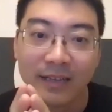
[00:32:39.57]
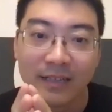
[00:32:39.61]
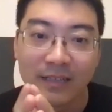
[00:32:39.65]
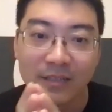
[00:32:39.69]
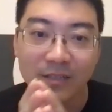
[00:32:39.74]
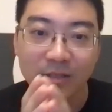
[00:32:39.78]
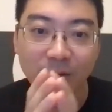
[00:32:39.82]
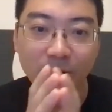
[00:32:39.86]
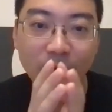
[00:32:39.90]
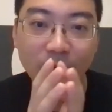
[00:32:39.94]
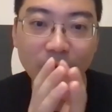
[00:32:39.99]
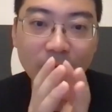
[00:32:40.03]

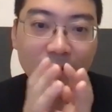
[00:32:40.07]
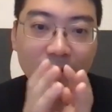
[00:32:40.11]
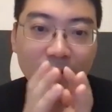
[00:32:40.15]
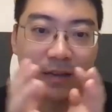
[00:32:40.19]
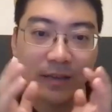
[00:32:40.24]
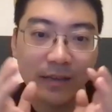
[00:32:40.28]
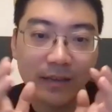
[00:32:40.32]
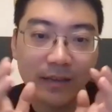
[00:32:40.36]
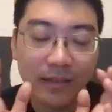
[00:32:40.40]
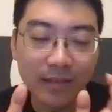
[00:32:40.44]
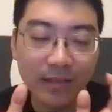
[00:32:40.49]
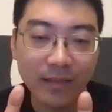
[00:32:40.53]
So
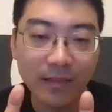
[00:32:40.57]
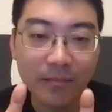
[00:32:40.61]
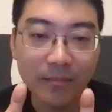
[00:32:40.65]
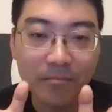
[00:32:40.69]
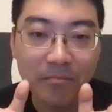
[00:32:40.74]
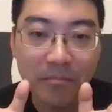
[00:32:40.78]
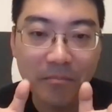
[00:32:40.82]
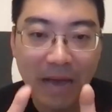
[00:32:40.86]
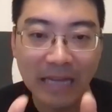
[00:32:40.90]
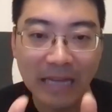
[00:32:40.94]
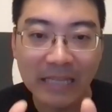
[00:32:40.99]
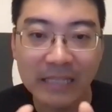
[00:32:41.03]
in
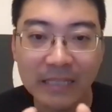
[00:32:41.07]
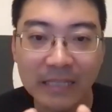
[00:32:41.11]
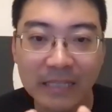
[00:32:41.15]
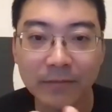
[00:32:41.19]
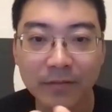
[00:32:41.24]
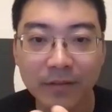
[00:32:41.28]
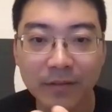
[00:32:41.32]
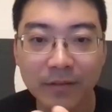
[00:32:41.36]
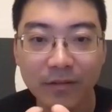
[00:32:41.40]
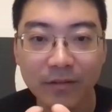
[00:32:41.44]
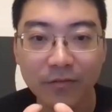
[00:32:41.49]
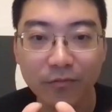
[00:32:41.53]
many
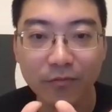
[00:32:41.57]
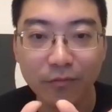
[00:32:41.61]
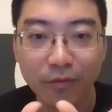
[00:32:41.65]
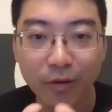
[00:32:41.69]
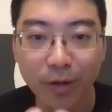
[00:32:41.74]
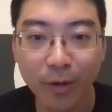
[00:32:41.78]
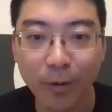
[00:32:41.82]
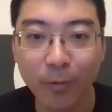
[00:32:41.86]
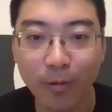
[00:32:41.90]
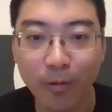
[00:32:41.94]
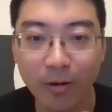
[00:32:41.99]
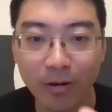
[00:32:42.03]
of the
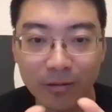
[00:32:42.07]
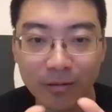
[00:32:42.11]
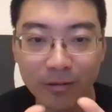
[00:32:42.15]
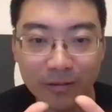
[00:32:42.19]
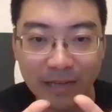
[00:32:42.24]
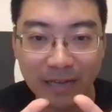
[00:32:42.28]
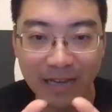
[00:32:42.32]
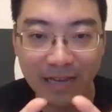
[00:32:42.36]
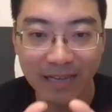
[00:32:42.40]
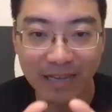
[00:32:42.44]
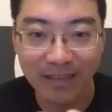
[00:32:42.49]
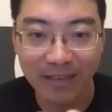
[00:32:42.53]
real world
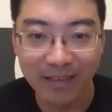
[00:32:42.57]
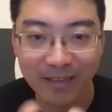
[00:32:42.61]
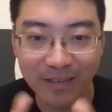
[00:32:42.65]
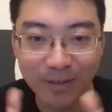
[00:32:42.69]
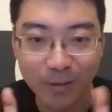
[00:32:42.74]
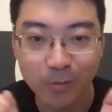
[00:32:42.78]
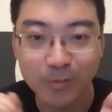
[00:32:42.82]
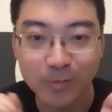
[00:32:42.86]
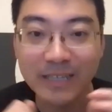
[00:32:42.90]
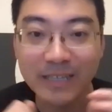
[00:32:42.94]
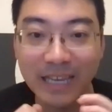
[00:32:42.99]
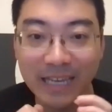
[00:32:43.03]

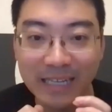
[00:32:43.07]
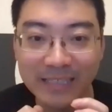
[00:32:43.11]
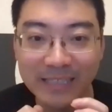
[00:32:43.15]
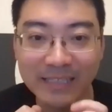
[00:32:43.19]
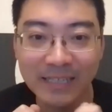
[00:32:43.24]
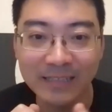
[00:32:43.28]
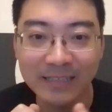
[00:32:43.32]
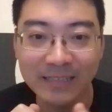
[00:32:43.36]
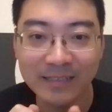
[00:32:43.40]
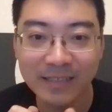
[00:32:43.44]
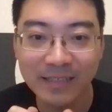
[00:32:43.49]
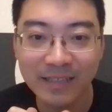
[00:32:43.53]
use
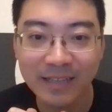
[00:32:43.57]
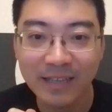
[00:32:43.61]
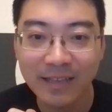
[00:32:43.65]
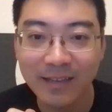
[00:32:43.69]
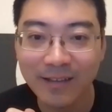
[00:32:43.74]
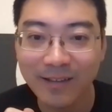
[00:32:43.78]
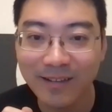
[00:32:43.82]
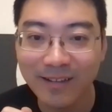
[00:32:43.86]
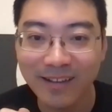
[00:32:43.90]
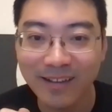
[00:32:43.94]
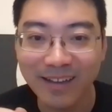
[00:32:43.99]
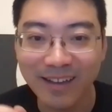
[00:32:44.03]
cases,
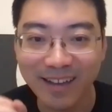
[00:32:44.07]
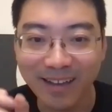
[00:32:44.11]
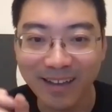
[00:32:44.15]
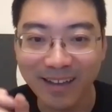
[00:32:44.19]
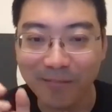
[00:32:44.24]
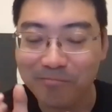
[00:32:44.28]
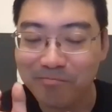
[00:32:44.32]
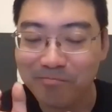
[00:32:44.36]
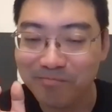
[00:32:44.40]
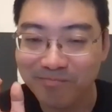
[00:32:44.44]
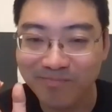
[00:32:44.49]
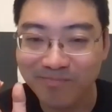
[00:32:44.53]

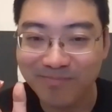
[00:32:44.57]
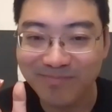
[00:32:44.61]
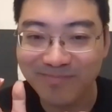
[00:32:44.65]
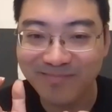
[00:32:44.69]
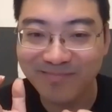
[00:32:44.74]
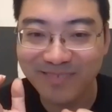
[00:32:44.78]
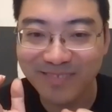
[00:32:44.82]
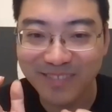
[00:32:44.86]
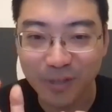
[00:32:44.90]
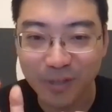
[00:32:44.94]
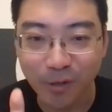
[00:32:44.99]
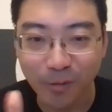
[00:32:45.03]

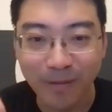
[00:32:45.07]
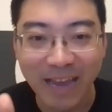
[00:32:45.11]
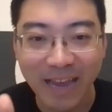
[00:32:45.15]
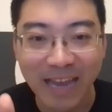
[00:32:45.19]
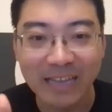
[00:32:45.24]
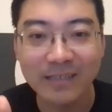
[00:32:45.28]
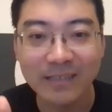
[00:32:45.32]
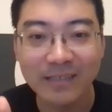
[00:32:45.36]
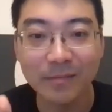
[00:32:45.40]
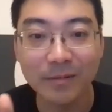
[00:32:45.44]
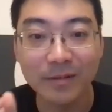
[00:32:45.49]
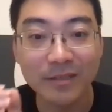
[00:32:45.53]
domain
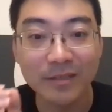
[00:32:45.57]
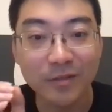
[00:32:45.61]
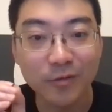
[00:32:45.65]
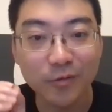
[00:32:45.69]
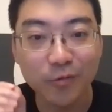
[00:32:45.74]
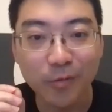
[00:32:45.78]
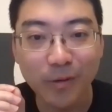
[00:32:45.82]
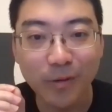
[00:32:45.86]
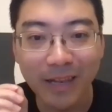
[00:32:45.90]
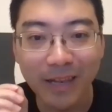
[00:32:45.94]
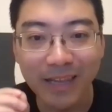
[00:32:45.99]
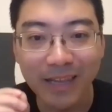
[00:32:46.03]
experts
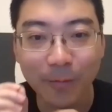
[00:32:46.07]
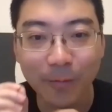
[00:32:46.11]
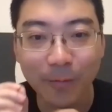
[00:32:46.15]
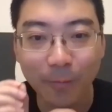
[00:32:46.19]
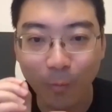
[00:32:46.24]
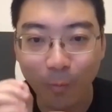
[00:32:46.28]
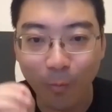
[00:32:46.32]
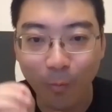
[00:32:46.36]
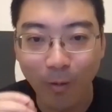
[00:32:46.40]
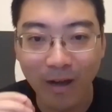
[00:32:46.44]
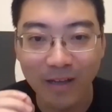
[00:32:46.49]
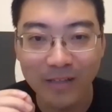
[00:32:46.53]
really
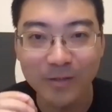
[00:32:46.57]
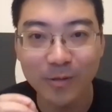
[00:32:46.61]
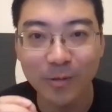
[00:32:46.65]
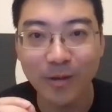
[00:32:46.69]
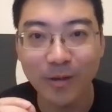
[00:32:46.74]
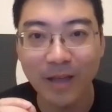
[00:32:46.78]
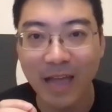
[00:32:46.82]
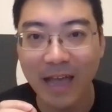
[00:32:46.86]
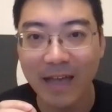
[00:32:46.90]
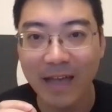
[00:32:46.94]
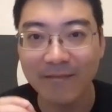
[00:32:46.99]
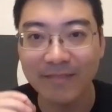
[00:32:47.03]
want to
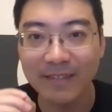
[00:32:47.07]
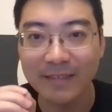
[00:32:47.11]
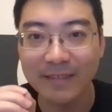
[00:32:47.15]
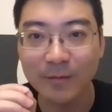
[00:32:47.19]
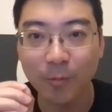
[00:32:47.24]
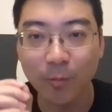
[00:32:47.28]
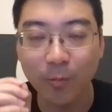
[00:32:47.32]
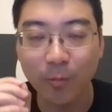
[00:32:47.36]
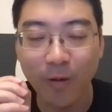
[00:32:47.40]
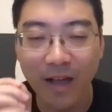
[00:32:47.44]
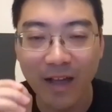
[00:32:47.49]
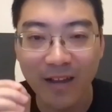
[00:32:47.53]
have this
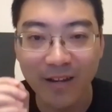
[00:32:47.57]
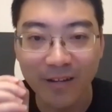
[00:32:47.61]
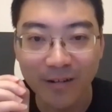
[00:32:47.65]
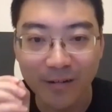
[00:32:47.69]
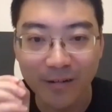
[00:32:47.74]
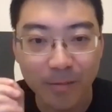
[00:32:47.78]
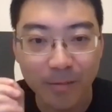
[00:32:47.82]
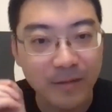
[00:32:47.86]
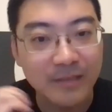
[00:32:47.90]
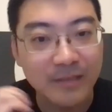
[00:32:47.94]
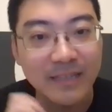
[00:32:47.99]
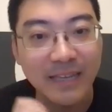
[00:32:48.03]

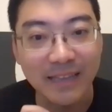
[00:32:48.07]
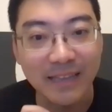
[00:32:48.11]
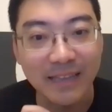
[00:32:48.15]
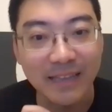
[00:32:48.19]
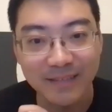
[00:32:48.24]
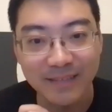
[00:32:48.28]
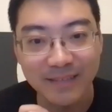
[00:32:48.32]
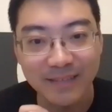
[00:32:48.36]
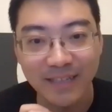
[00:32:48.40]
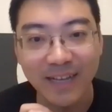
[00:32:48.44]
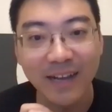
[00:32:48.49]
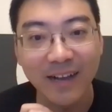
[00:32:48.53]
100%